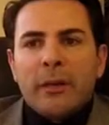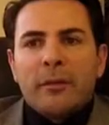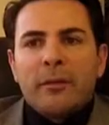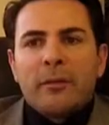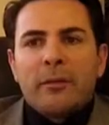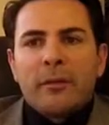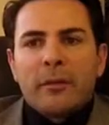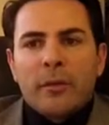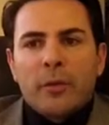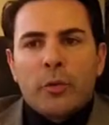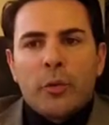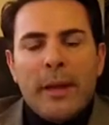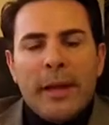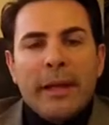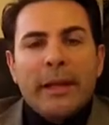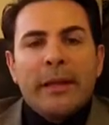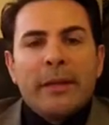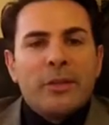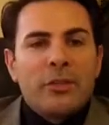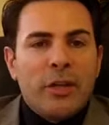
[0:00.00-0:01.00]
at
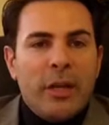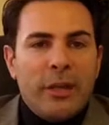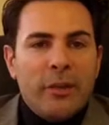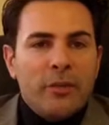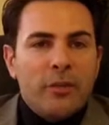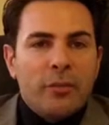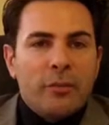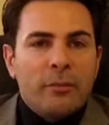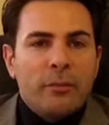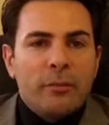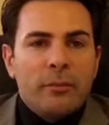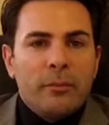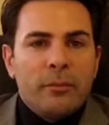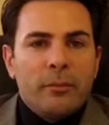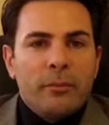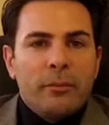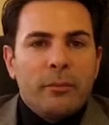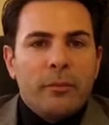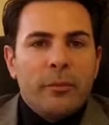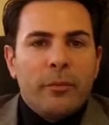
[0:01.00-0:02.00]
creating a change.
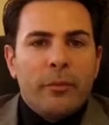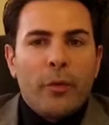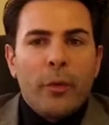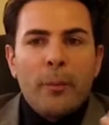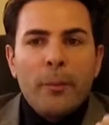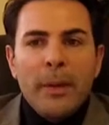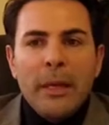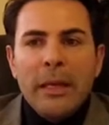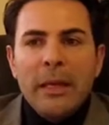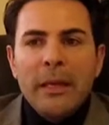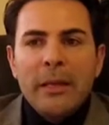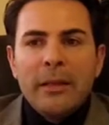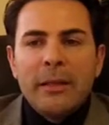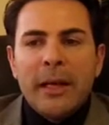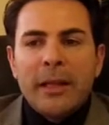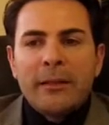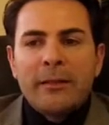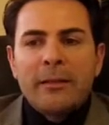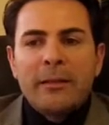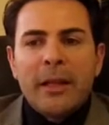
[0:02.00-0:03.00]
For me,
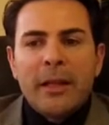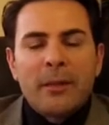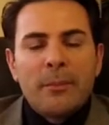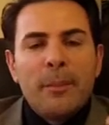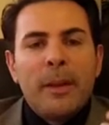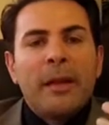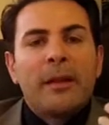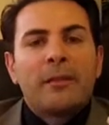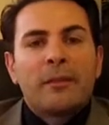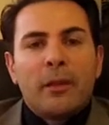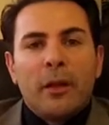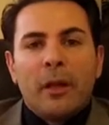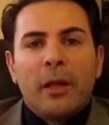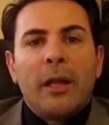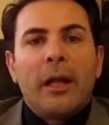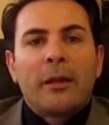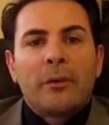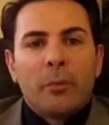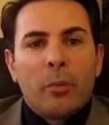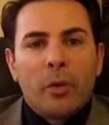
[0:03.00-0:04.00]
that makes a
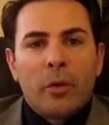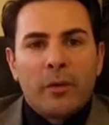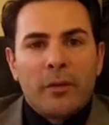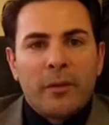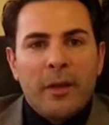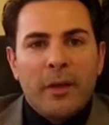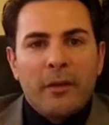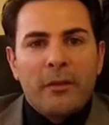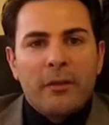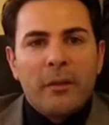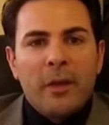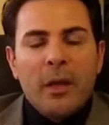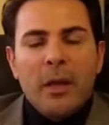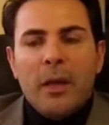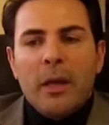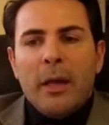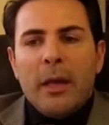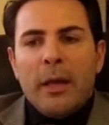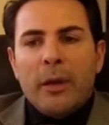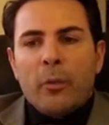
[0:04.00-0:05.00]
lot more sense.
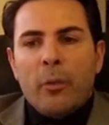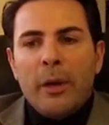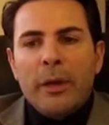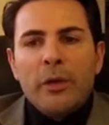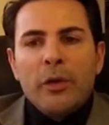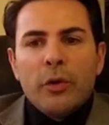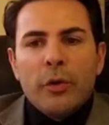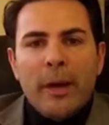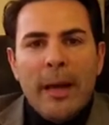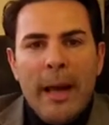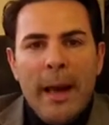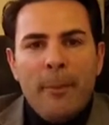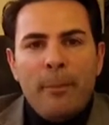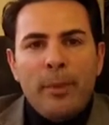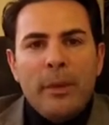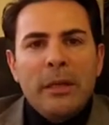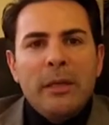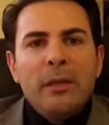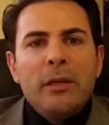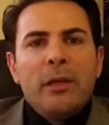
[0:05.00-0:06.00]
And when you're
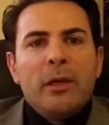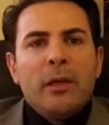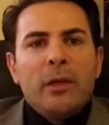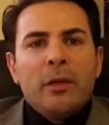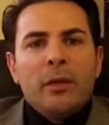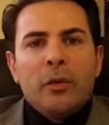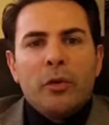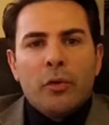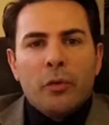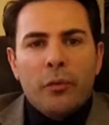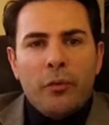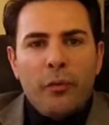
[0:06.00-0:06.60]
happy, you're